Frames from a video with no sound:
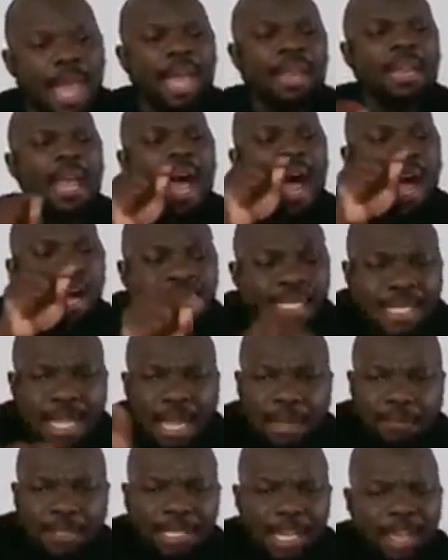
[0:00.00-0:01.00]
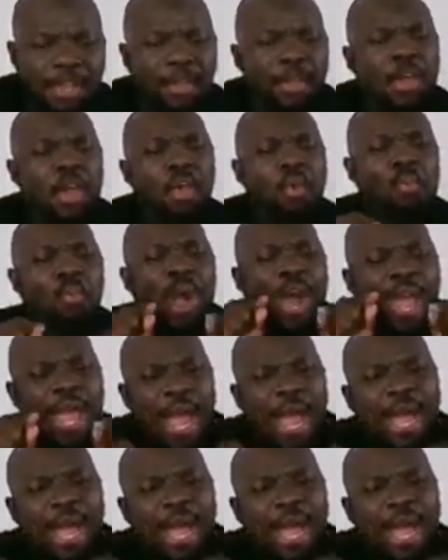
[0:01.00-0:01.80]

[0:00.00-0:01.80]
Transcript: and ask them say why